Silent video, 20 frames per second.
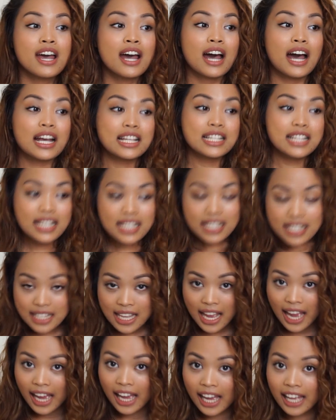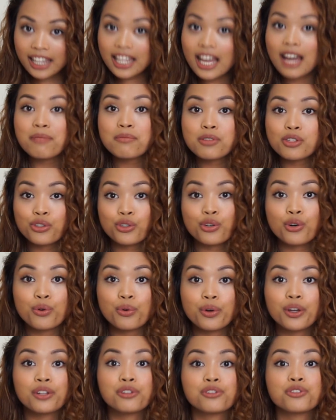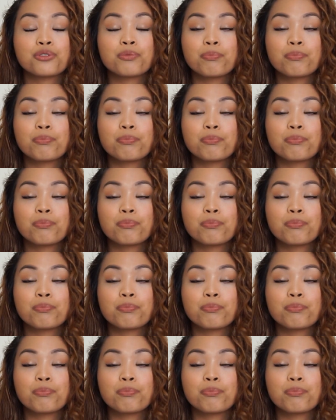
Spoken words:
As I said, I'm so into